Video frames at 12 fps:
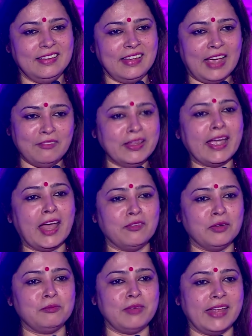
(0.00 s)
and we have a
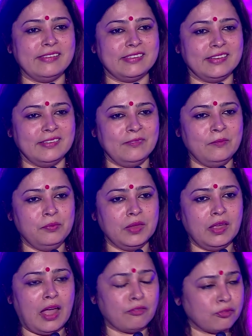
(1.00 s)
plenty.
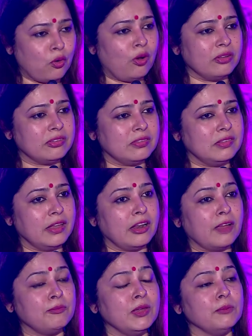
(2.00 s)
Of course, there are
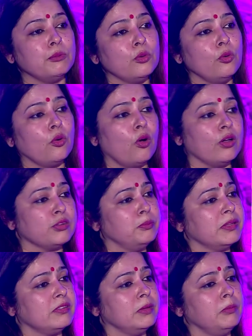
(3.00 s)
people who cause
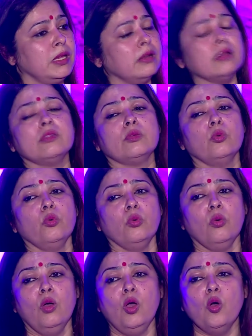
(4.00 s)
misdemeanors, who
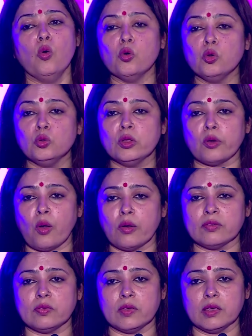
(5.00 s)
who do the wrong
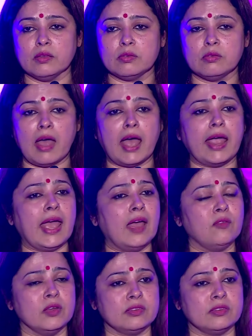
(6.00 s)
things. I have a